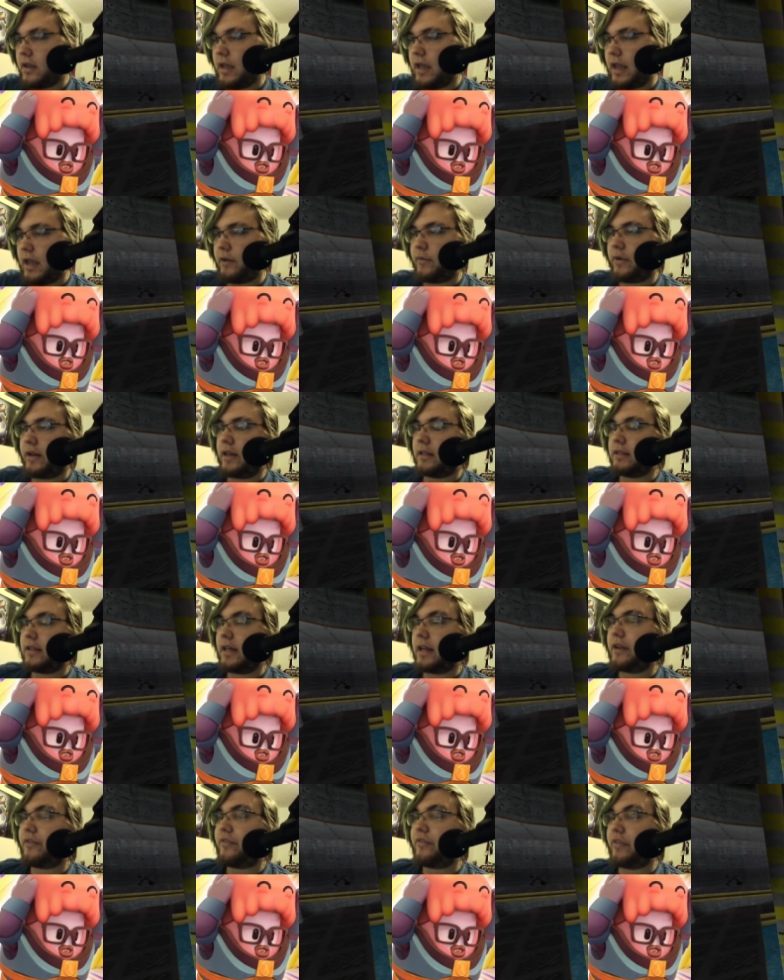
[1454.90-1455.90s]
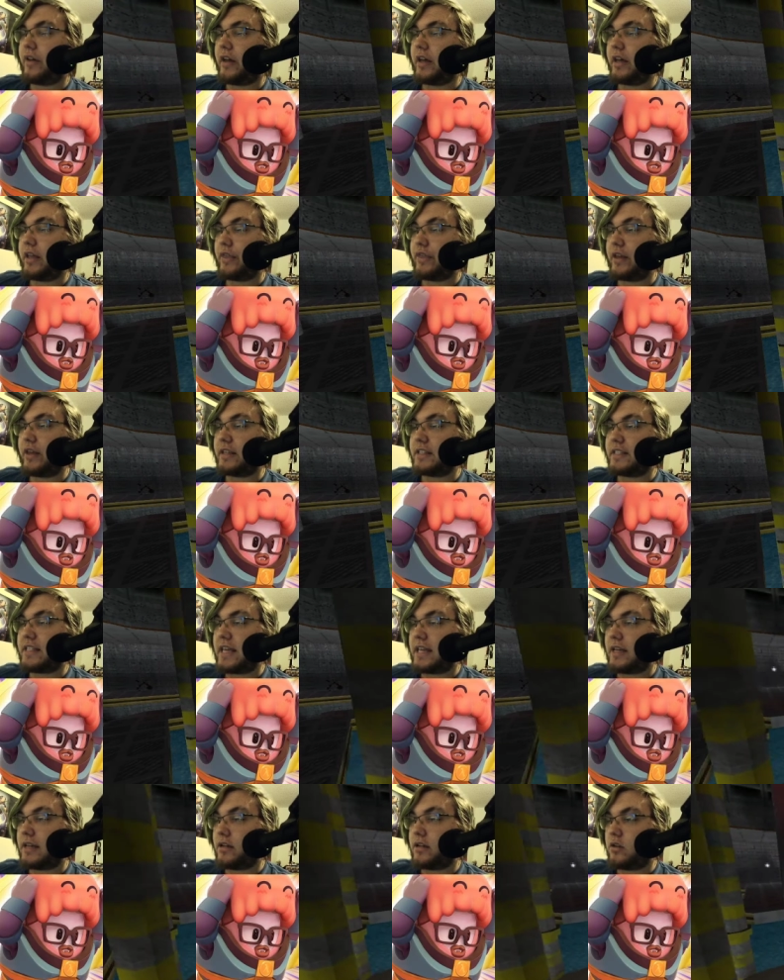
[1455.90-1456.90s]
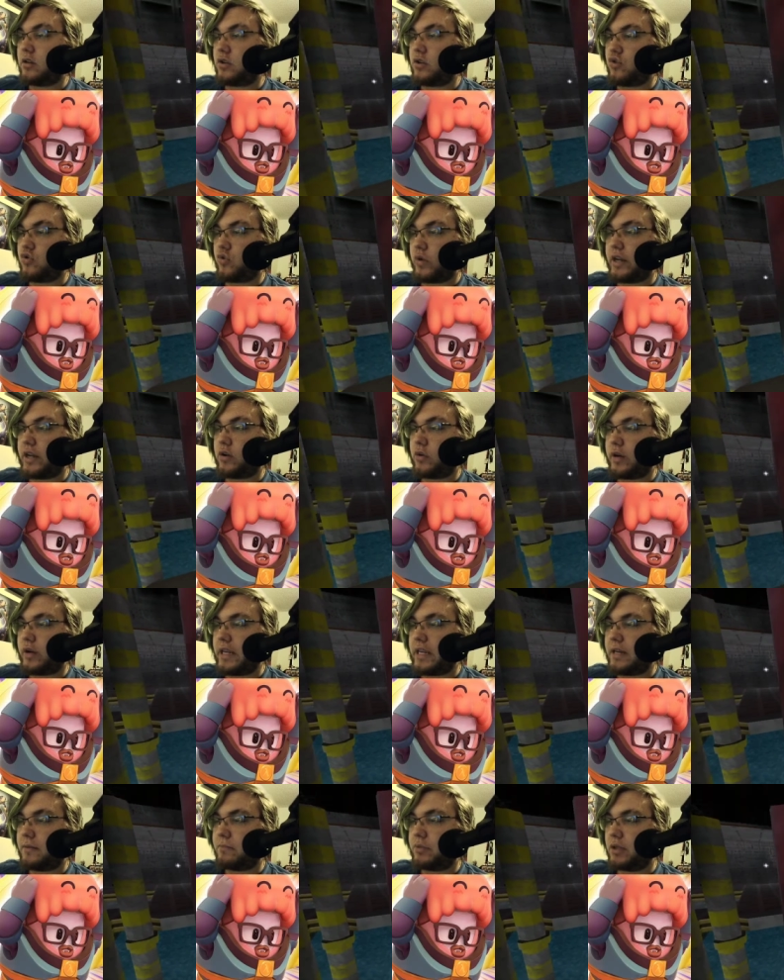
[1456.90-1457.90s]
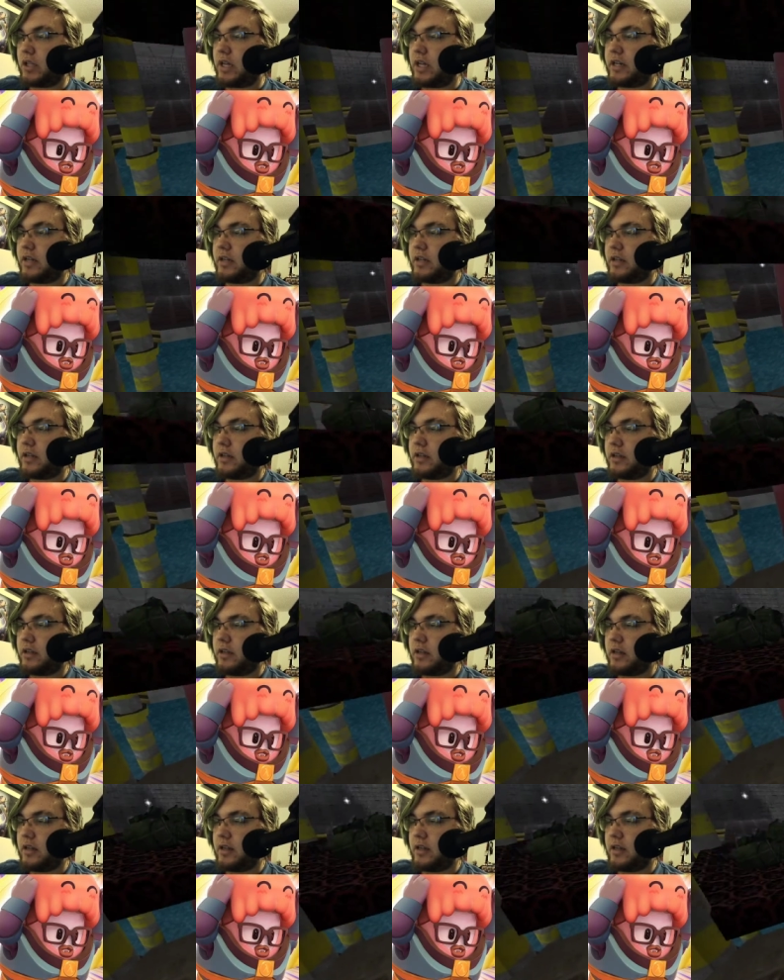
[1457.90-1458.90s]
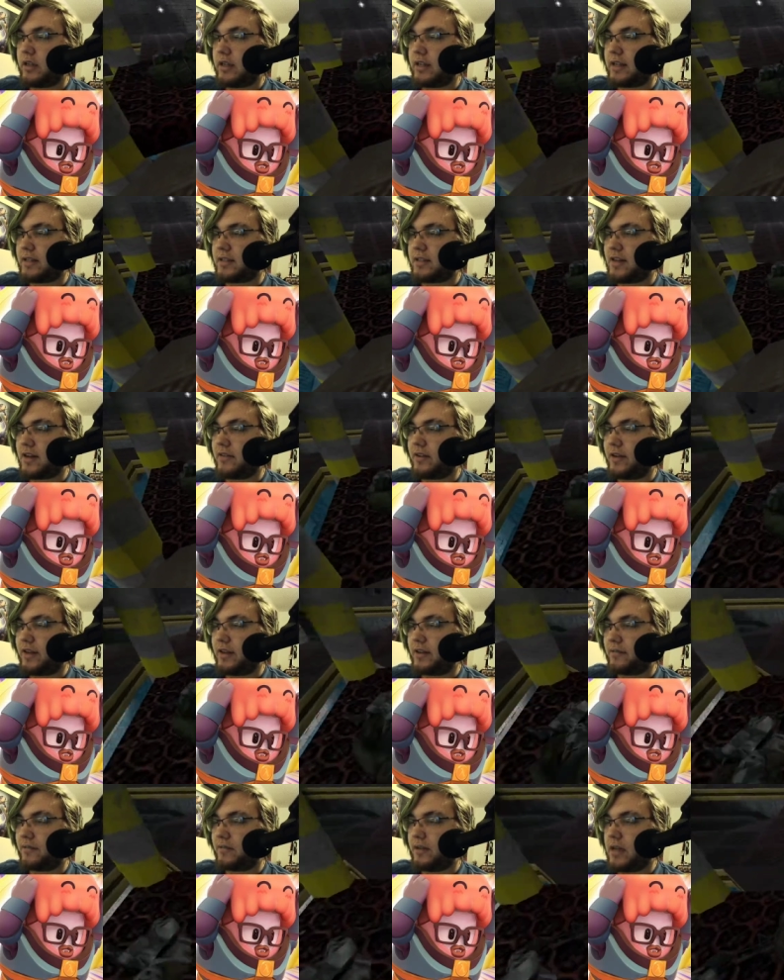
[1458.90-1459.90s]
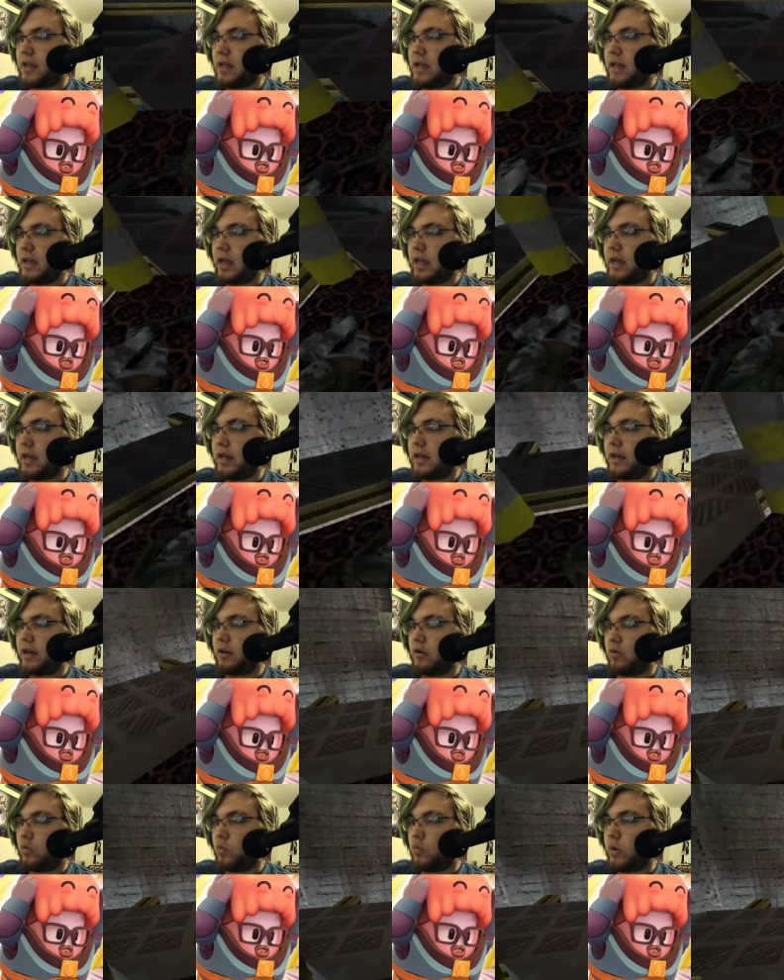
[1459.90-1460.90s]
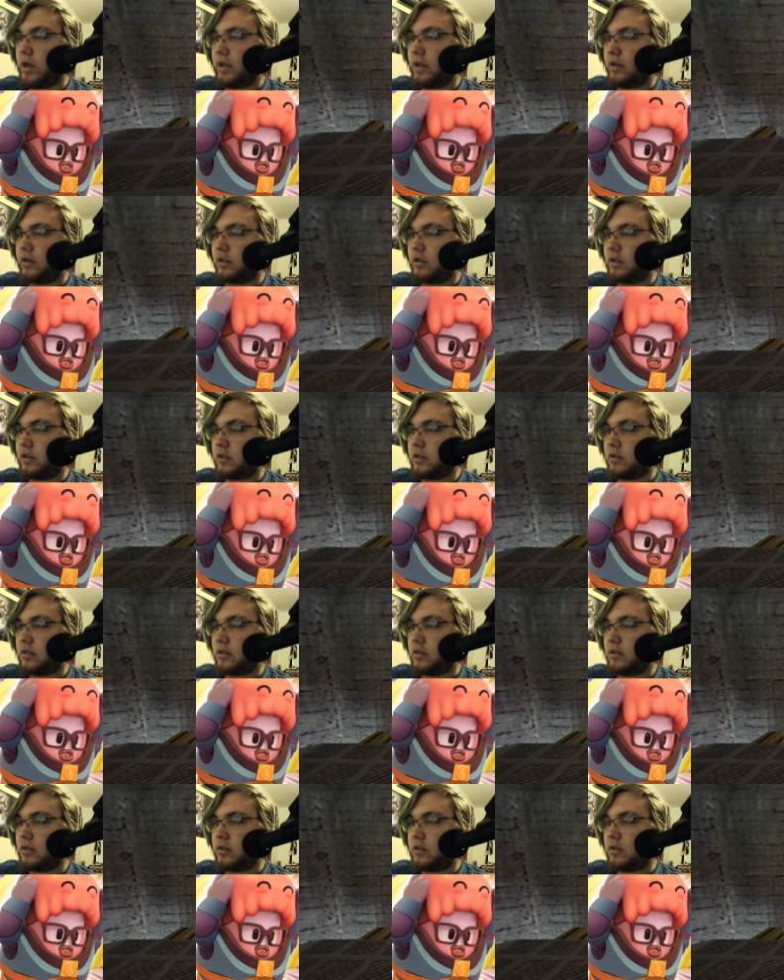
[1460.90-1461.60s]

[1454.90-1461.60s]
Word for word: Anyway, a lot of uh, things that drink or eat blood, that's not right, uh, will